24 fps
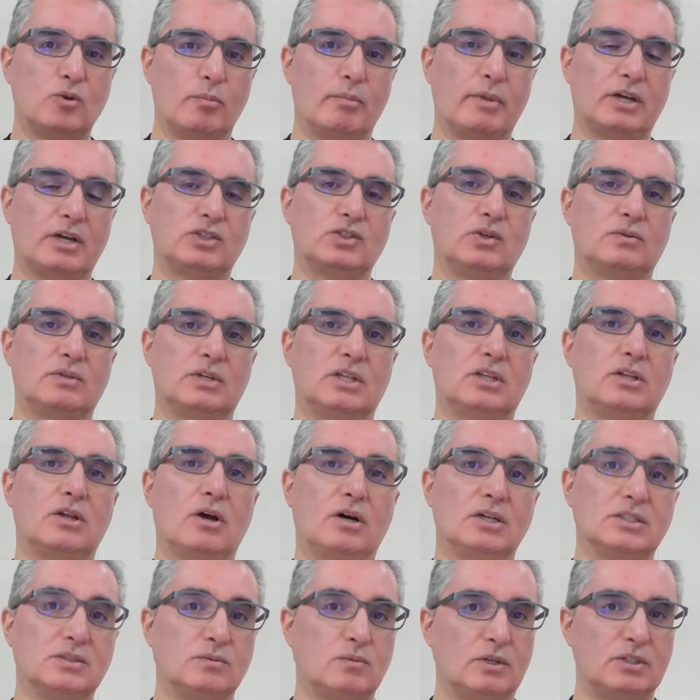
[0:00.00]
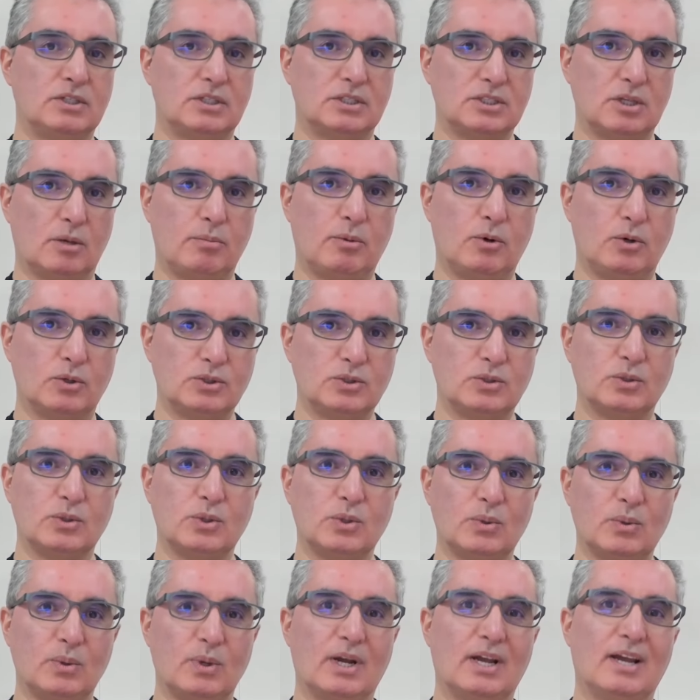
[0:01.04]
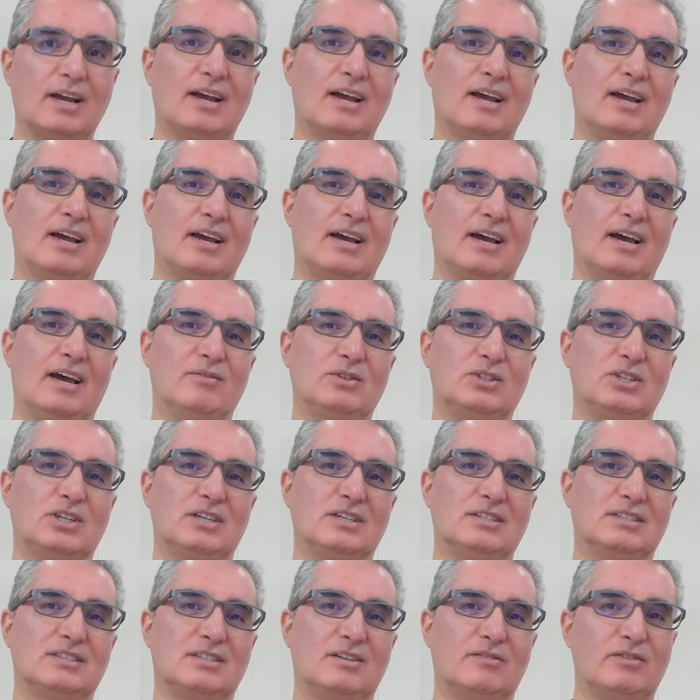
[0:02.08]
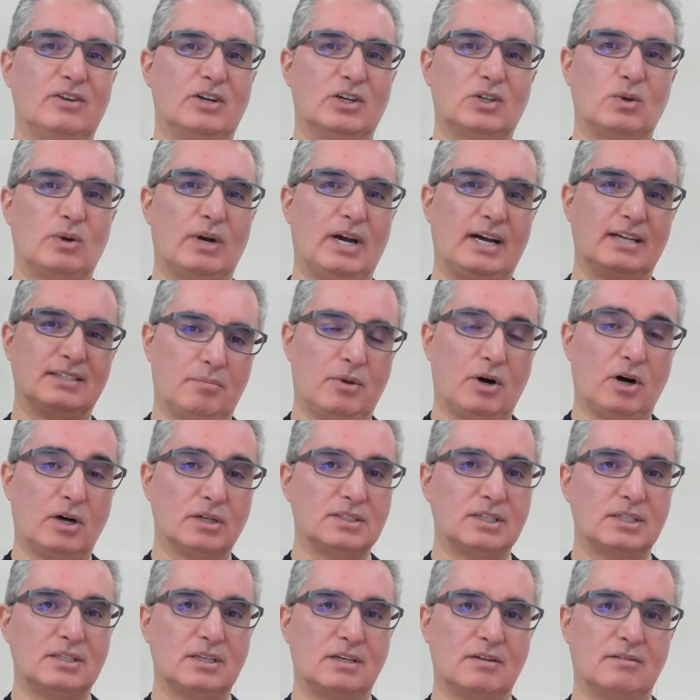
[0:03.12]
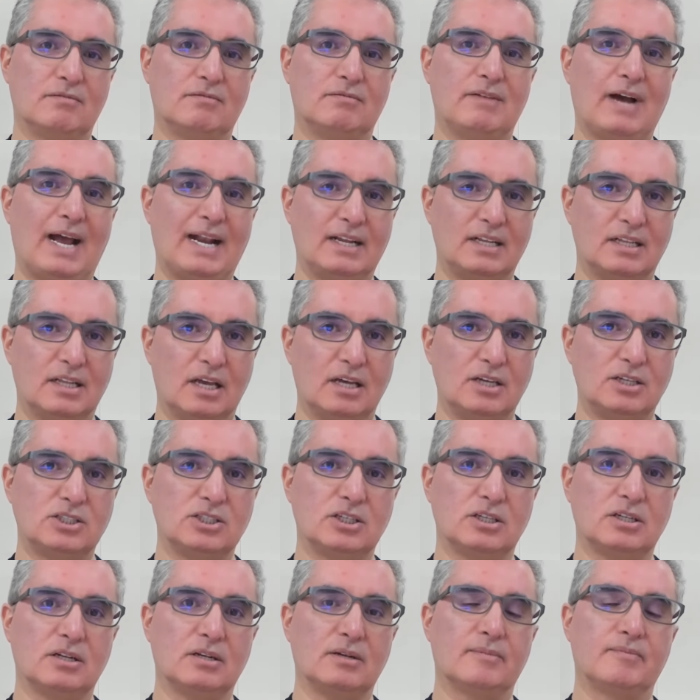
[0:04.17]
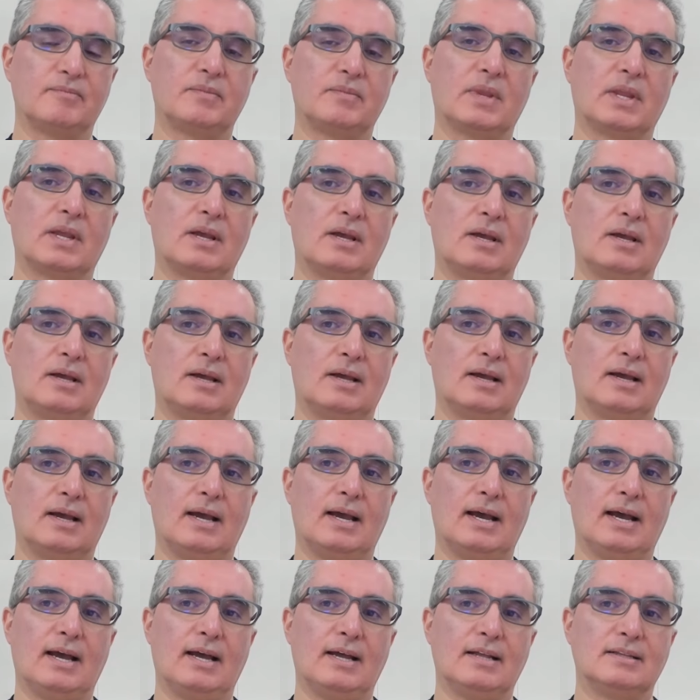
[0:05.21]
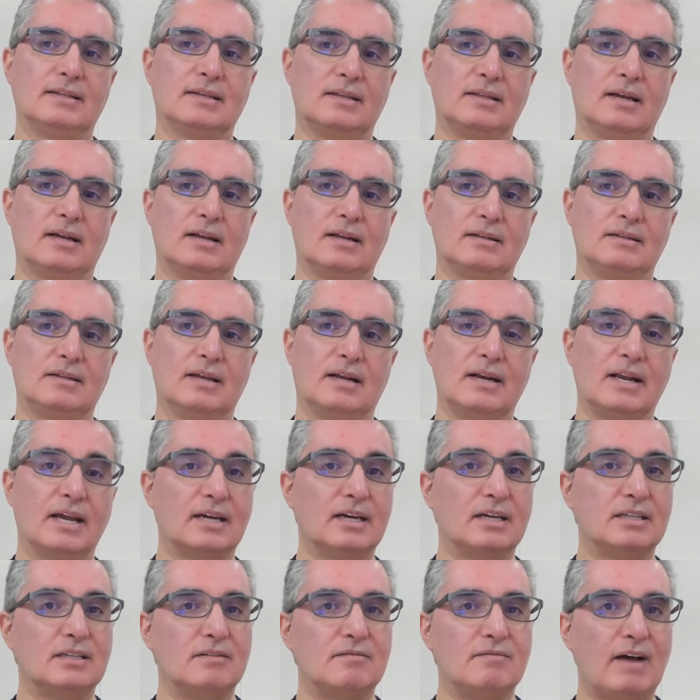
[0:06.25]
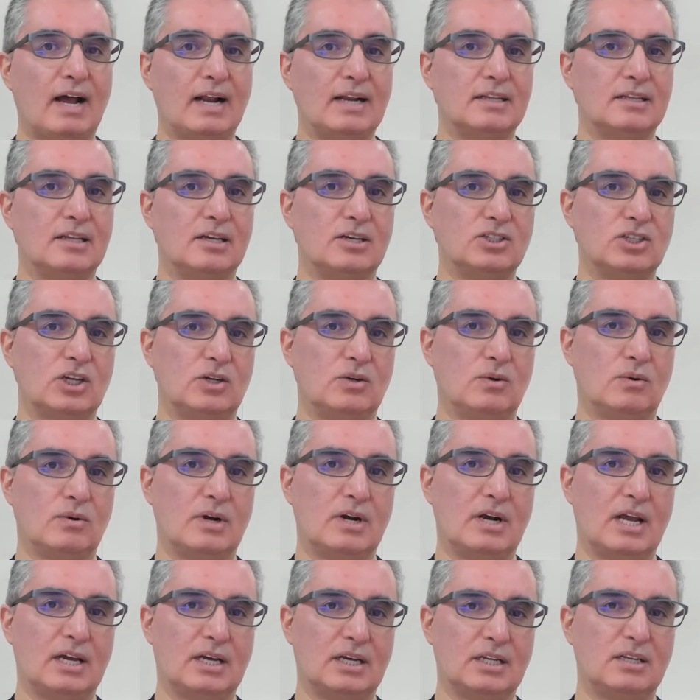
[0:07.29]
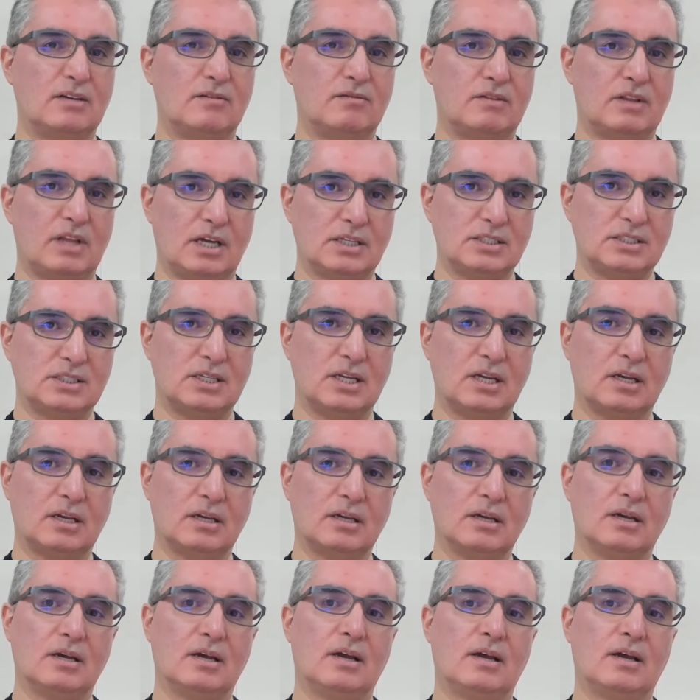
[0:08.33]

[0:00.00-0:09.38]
to make sure it does what it's supposed to do, which is referred to as positive validation. And the, the negative validation or negative testing